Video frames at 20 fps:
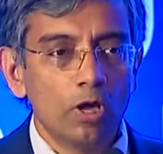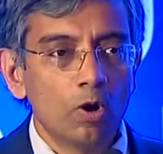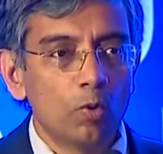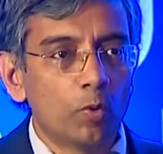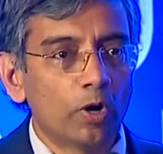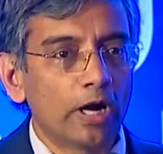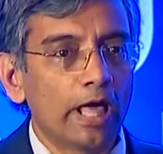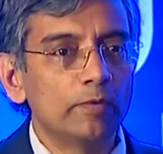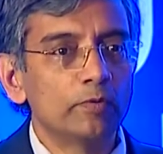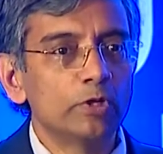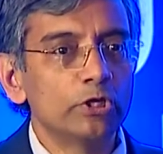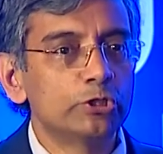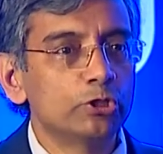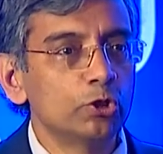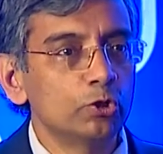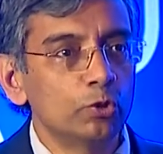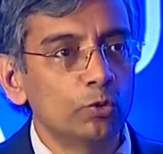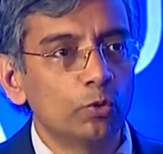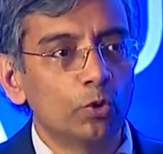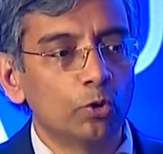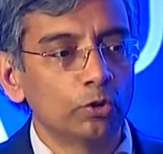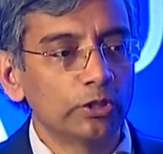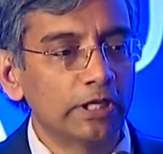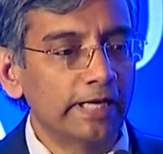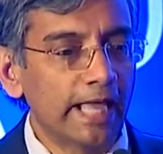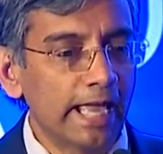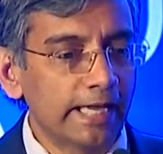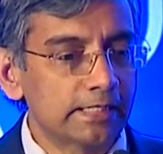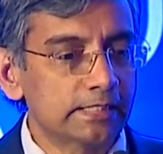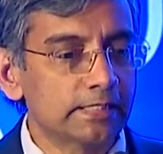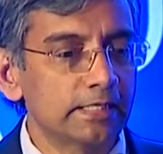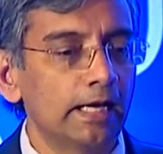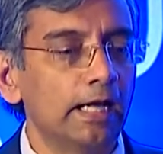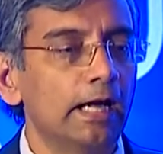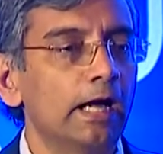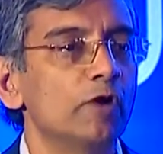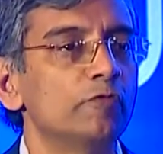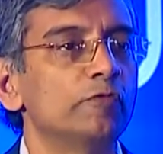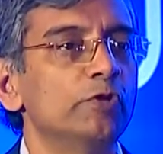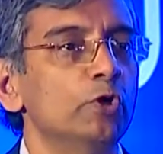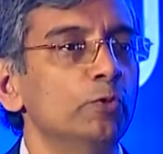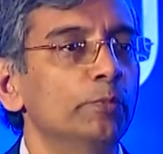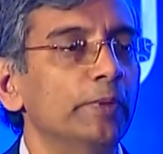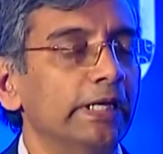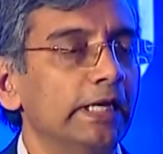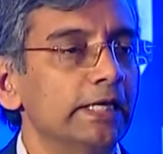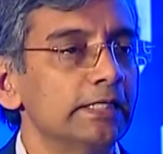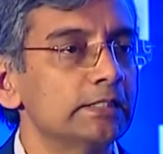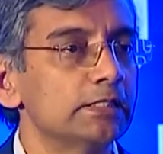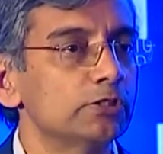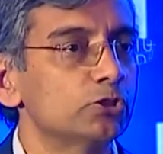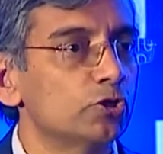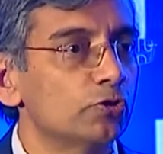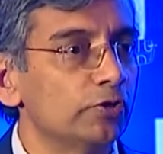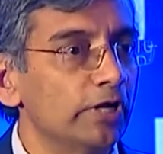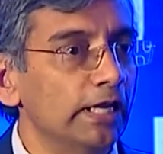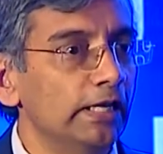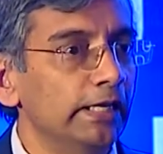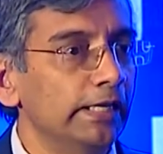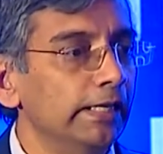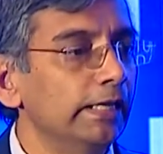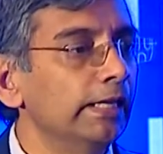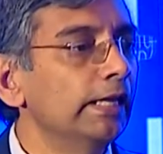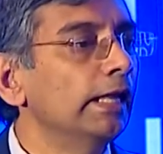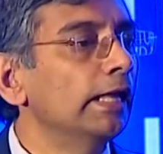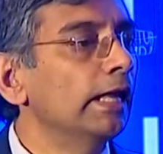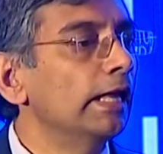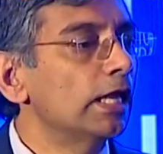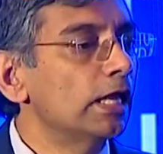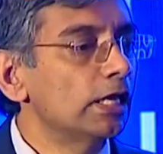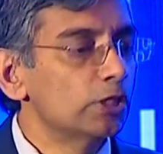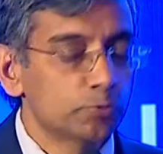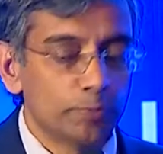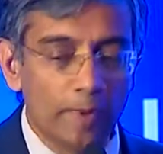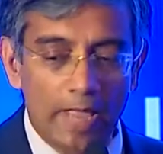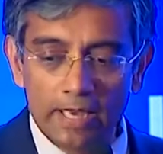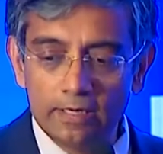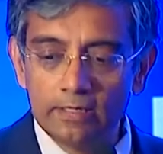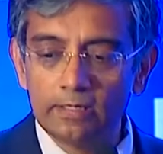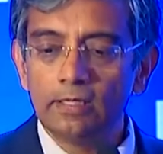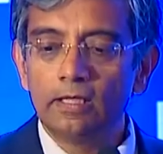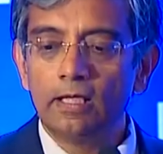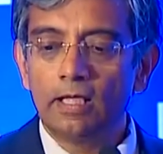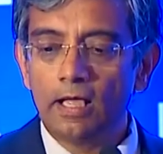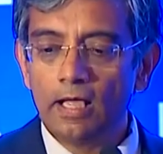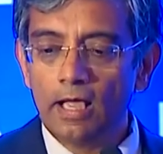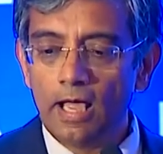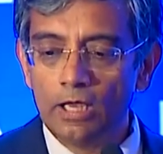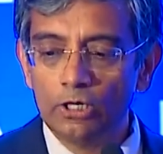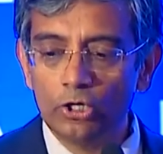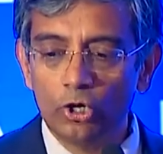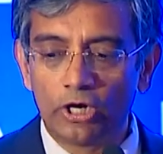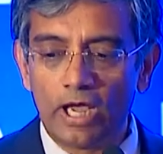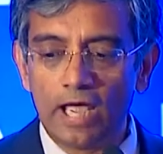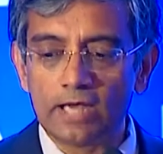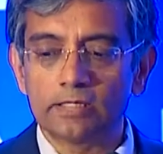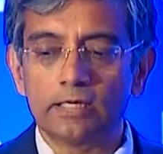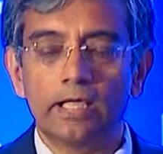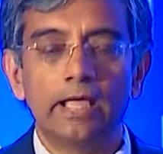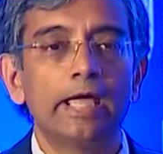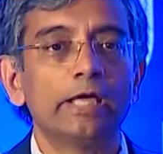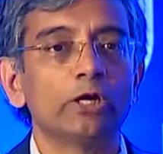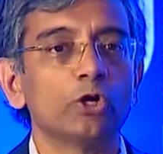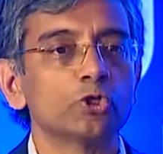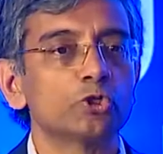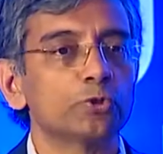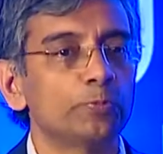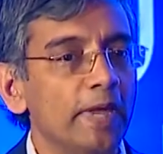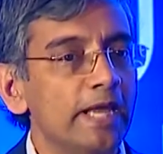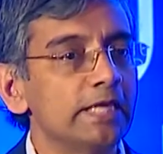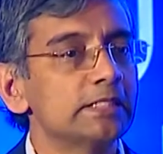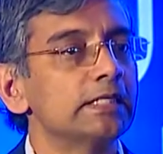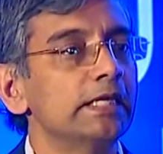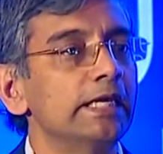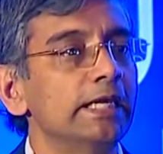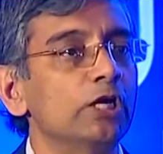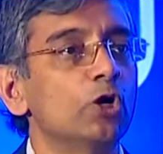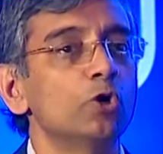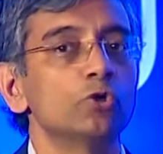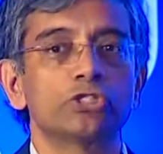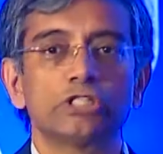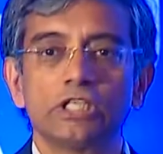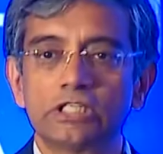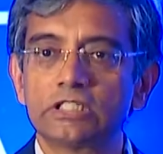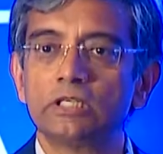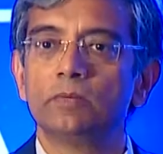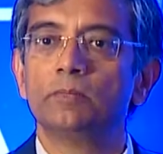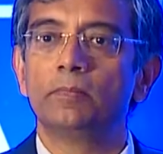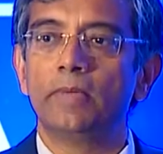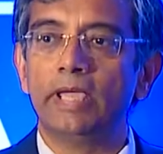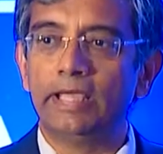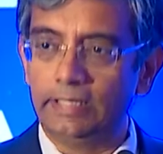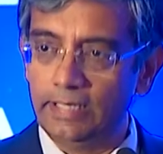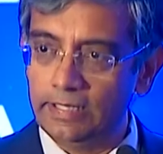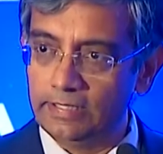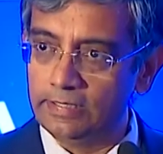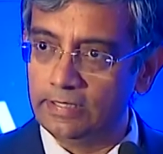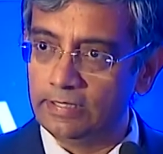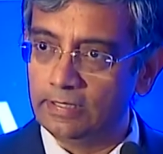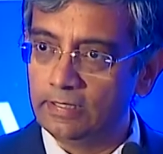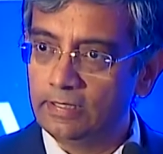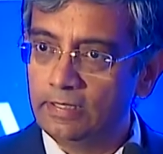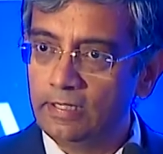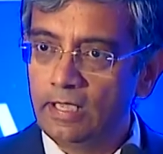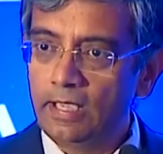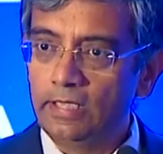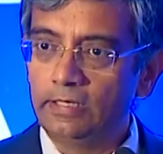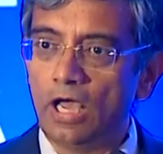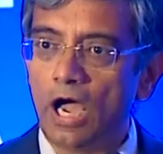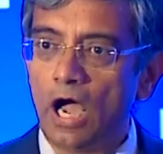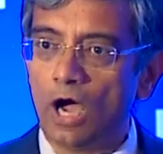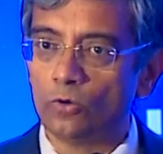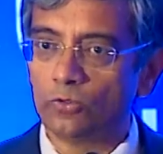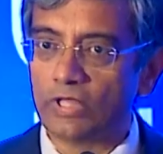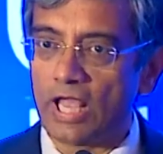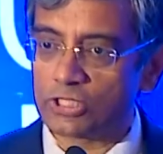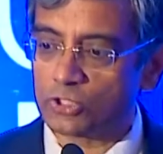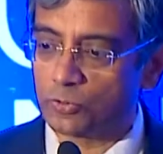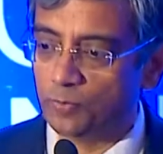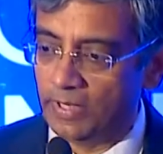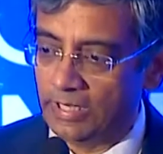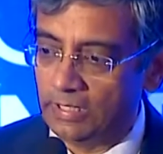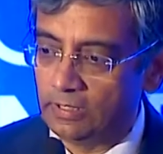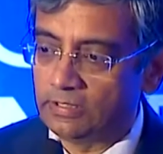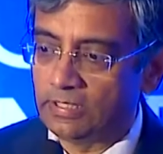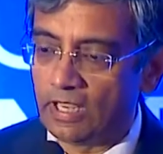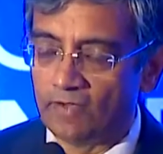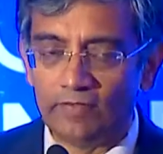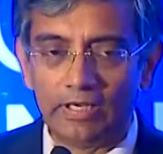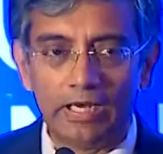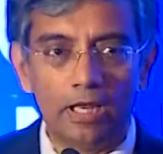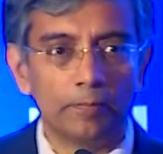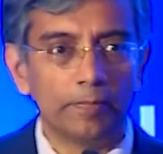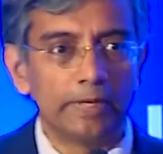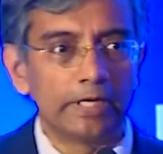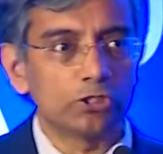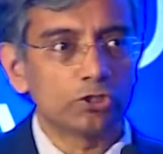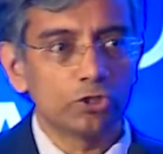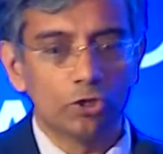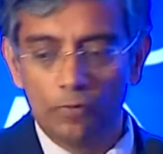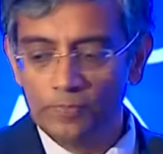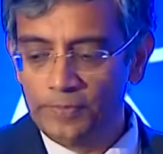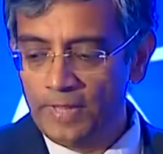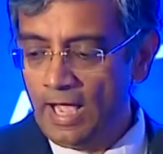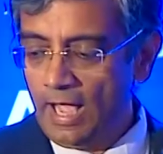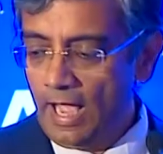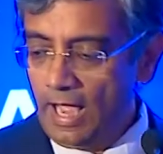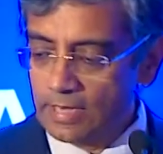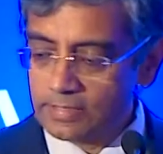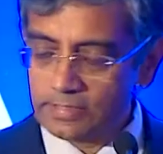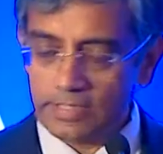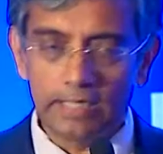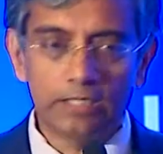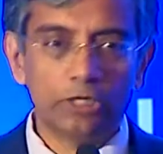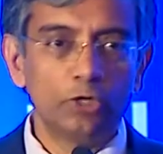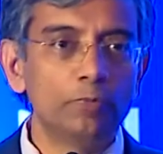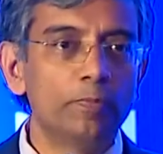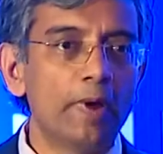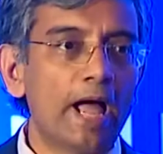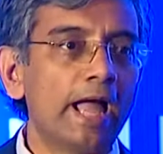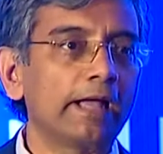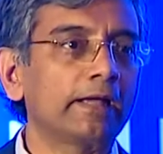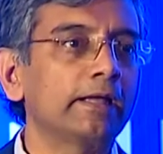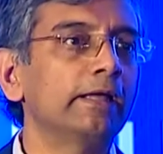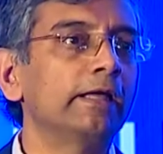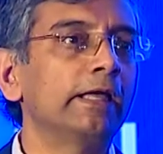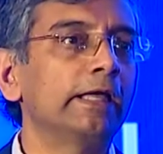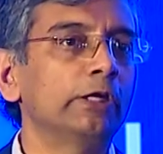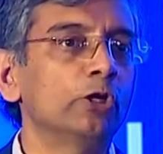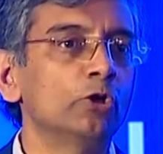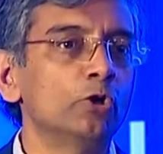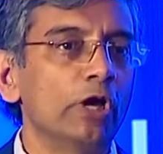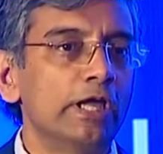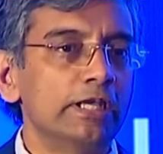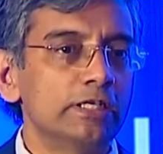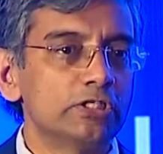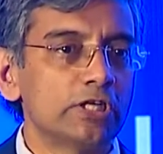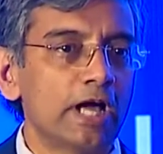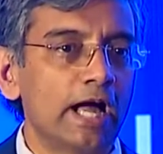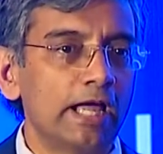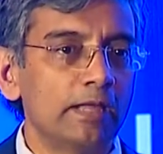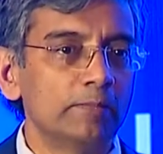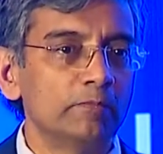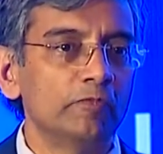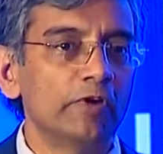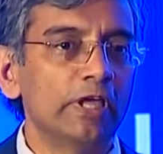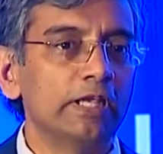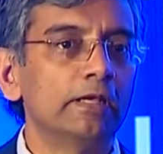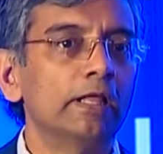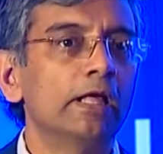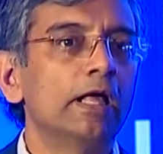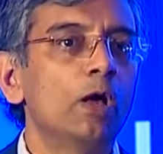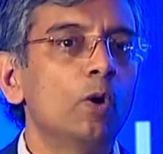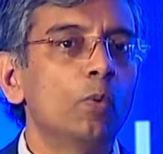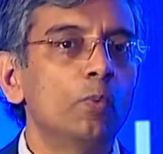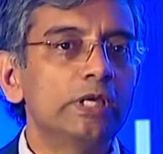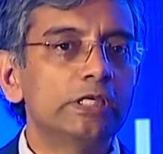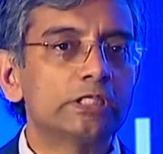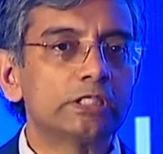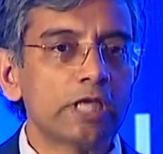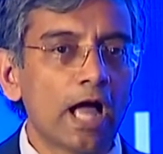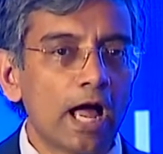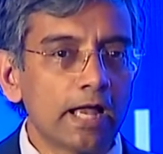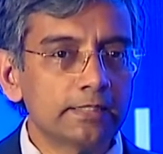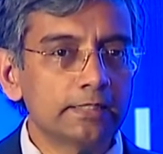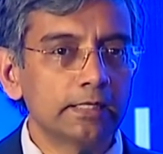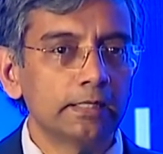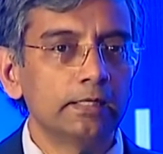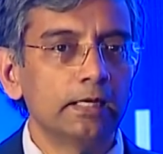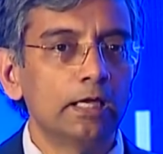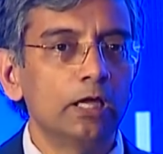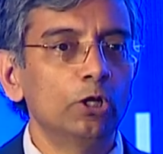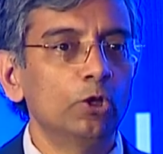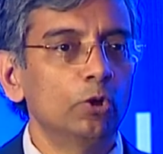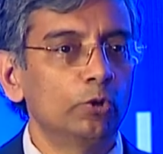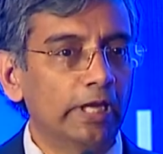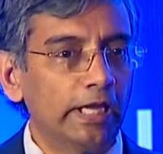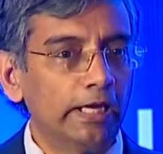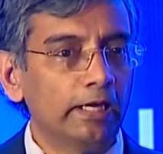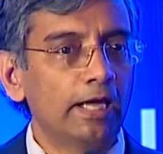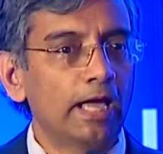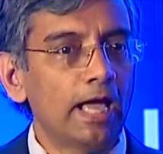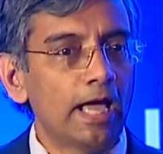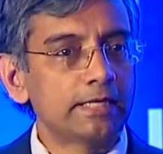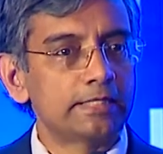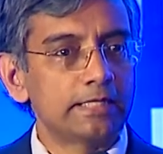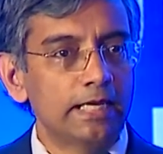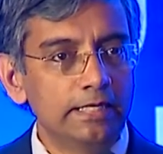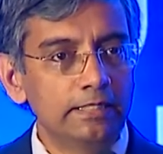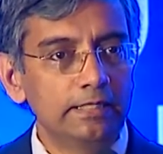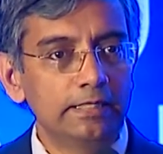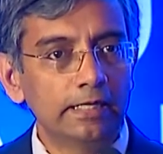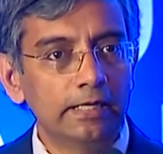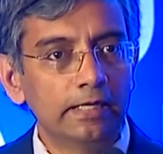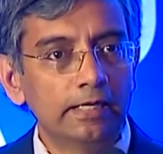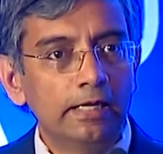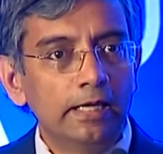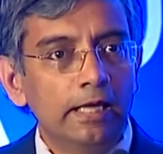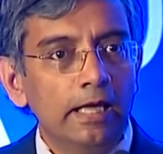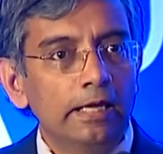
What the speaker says: What I will do over the next few minutes is really spend a look at aerospace ecosystem in India, in how that's been developing. So I'll take you back, you know, in time when we started looking at India.